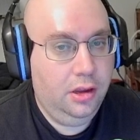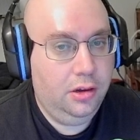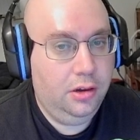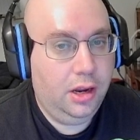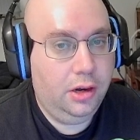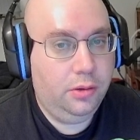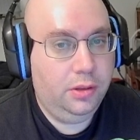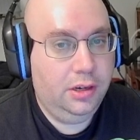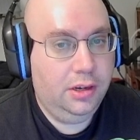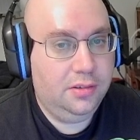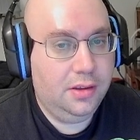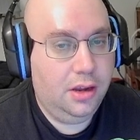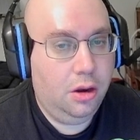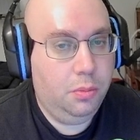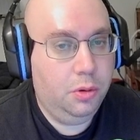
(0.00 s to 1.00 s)
not only does it
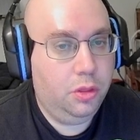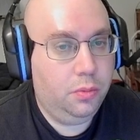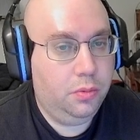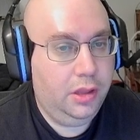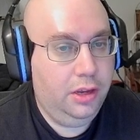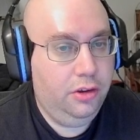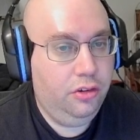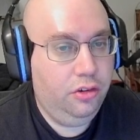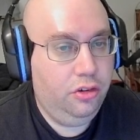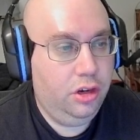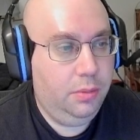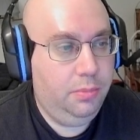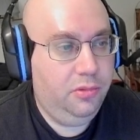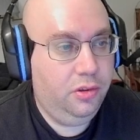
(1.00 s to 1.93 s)
help with the relationships,